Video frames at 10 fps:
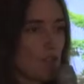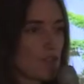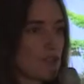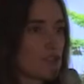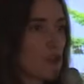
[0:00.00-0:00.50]

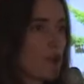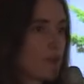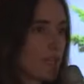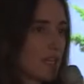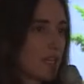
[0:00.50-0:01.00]
There's
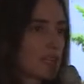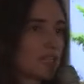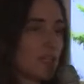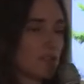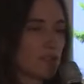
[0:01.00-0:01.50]
already a
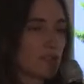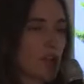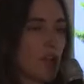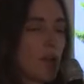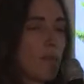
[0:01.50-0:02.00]
contiguous
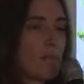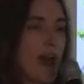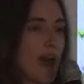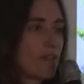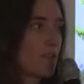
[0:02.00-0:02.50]

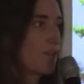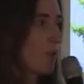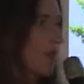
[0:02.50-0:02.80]
path on the